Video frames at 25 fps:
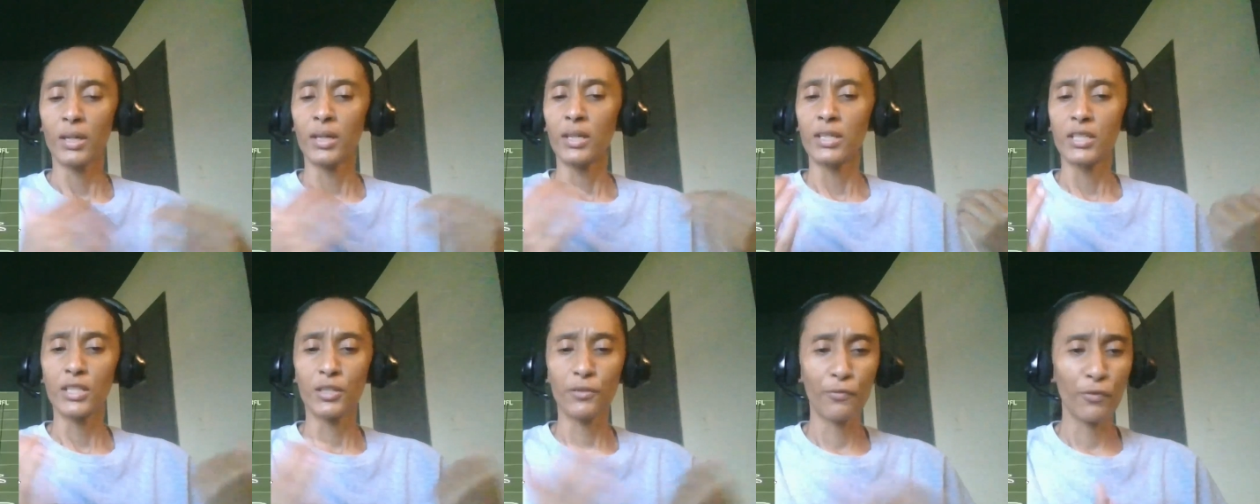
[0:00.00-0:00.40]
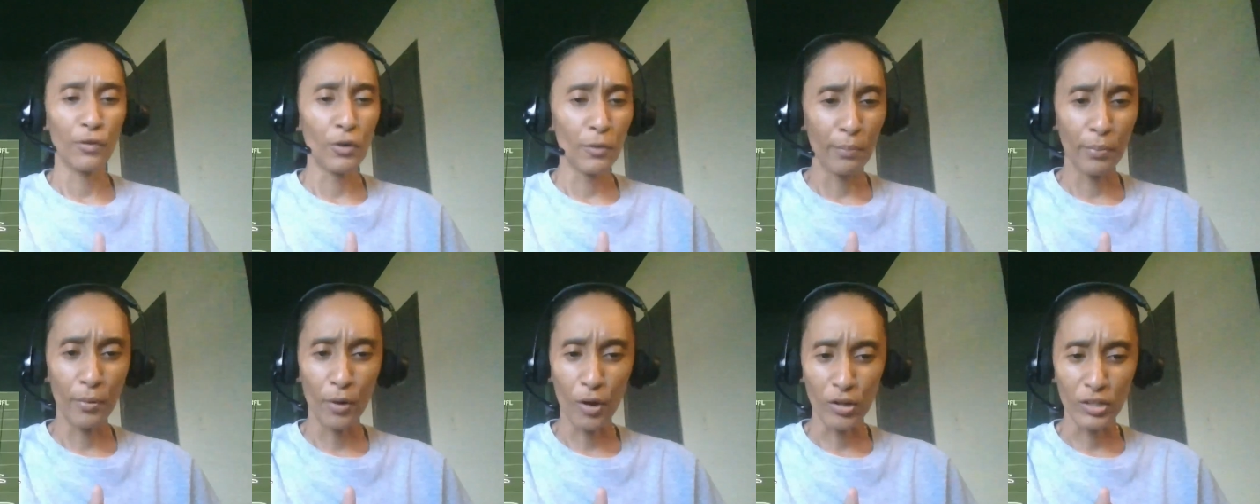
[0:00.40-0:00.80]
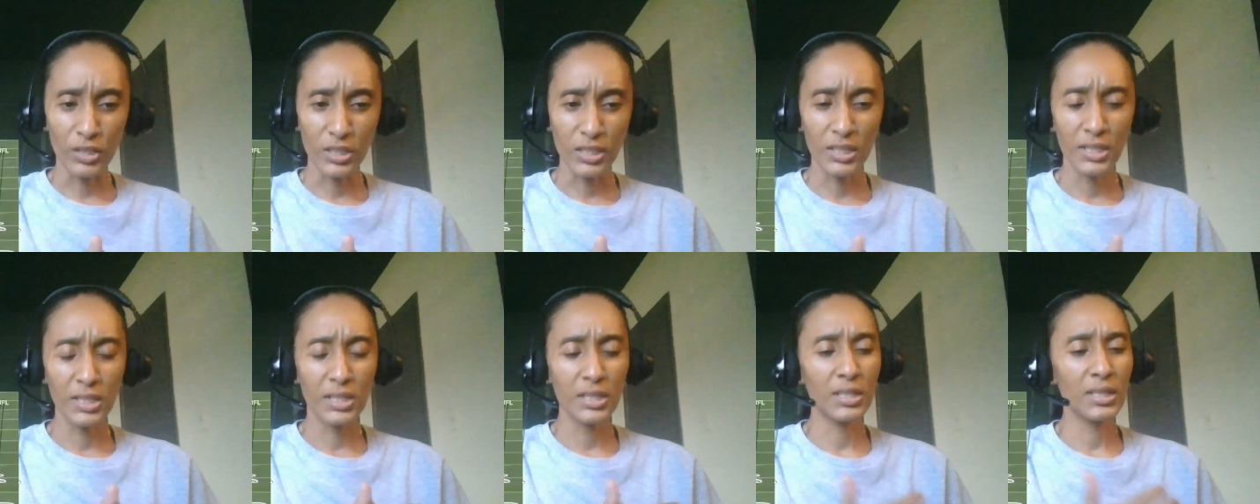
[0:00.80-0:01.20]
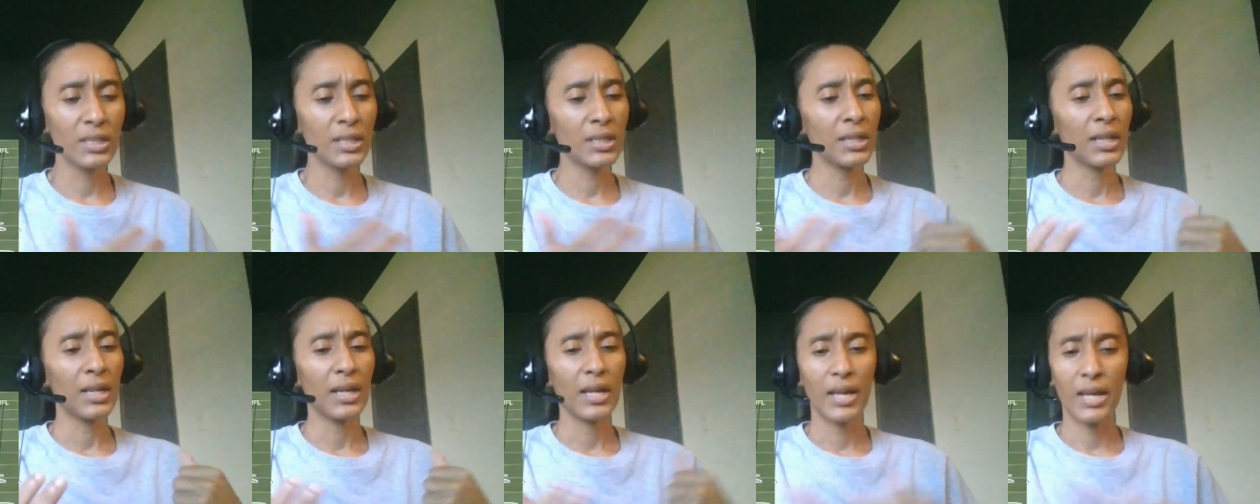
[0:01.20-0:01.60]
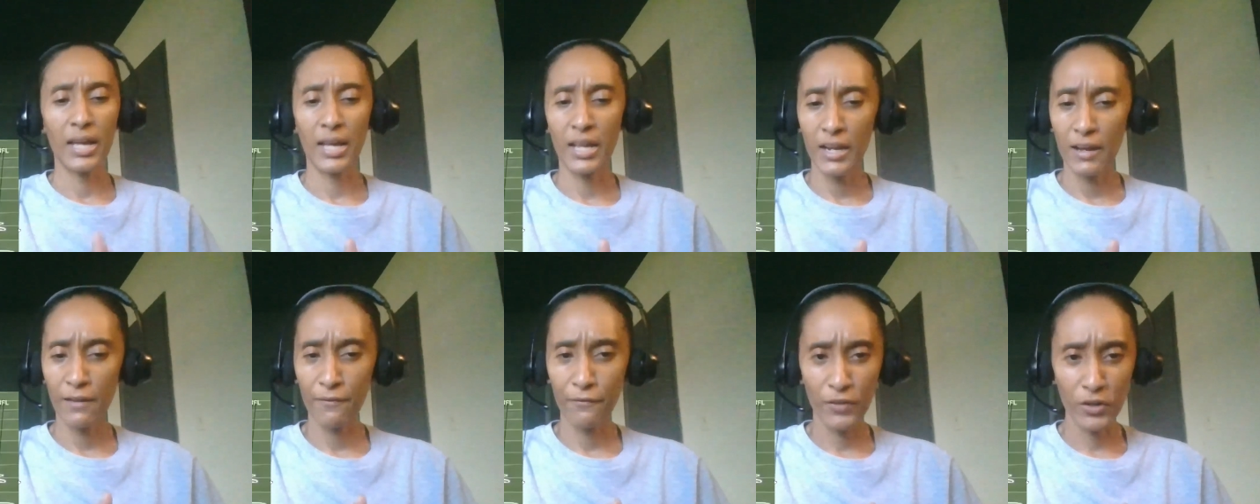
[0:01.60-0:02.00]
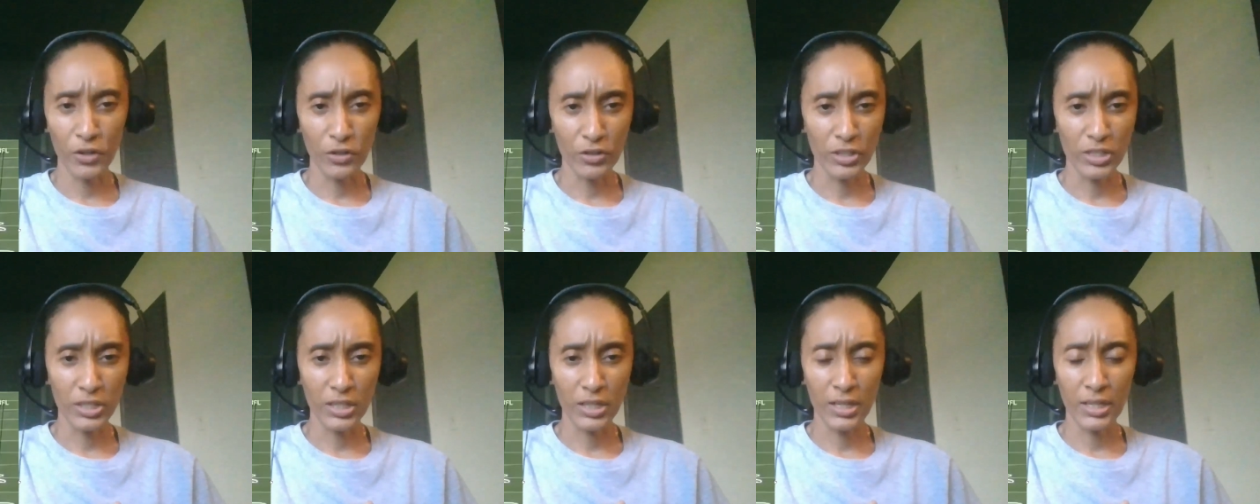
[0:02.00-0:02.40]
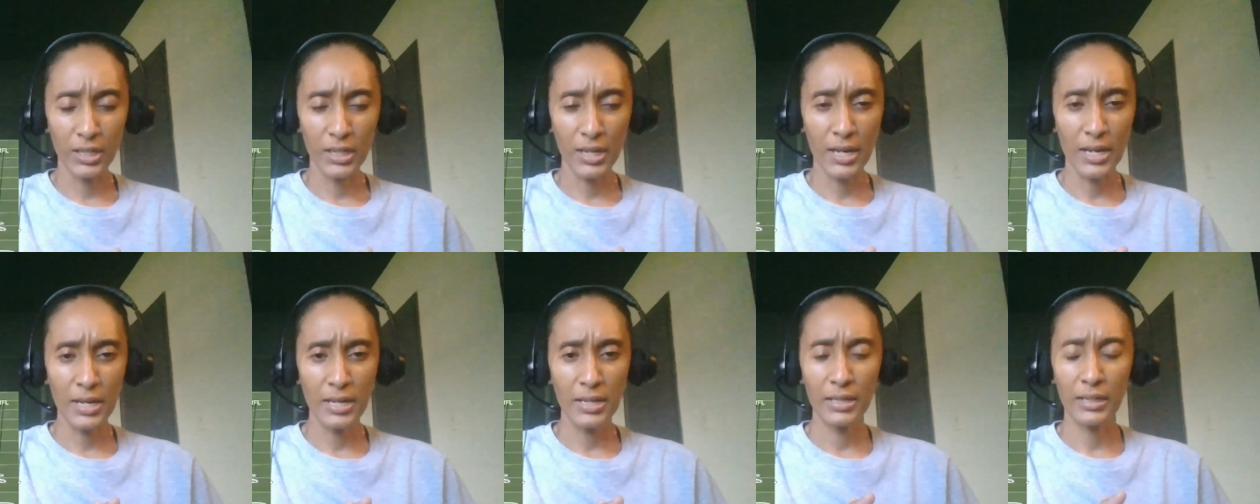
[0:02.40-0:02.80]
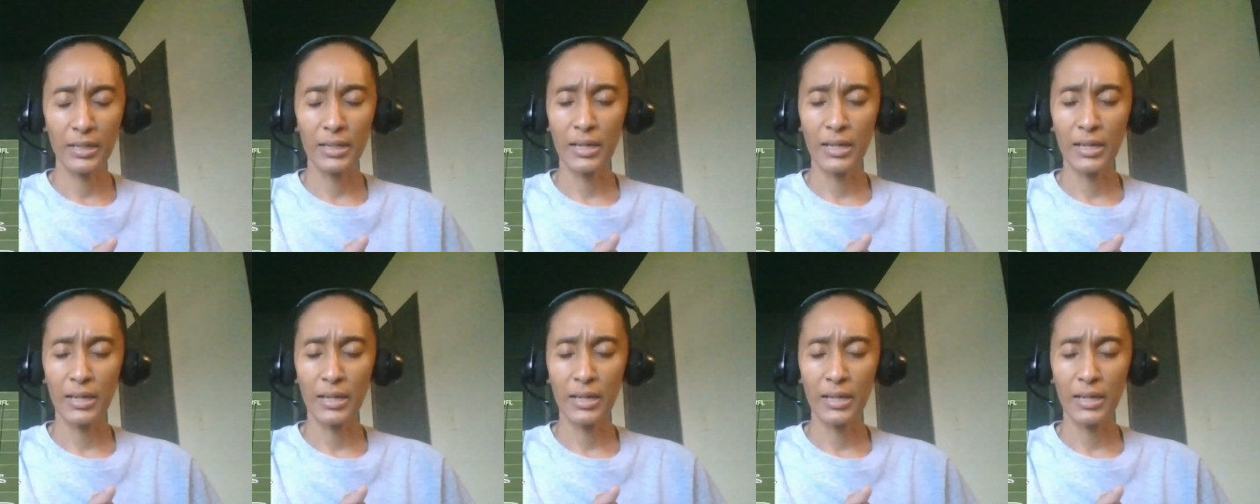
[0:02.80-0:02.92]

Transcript: It's football season, NFL Sunday.